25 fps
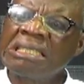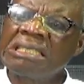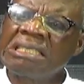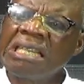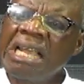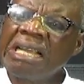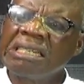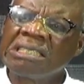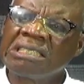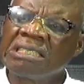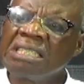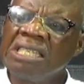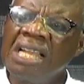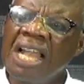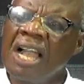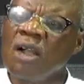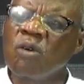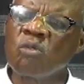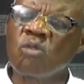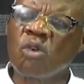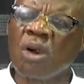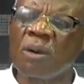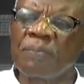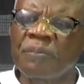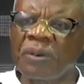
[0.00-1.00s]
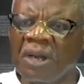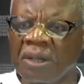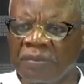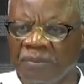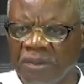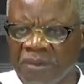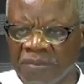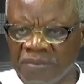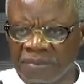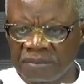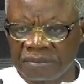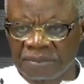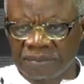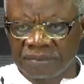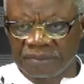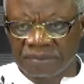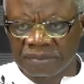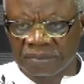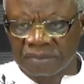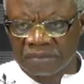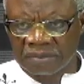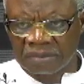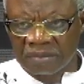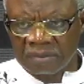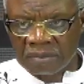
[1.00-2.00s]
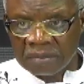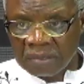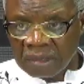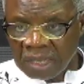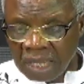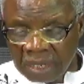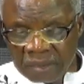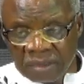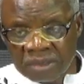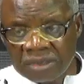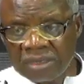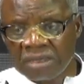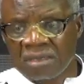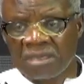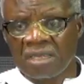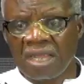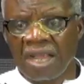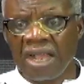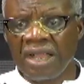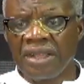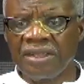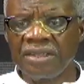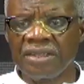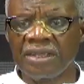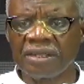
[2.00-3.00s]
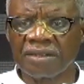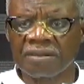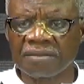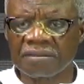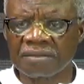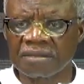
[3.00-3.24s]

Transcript: dead di a wabrabum. And don't it ye?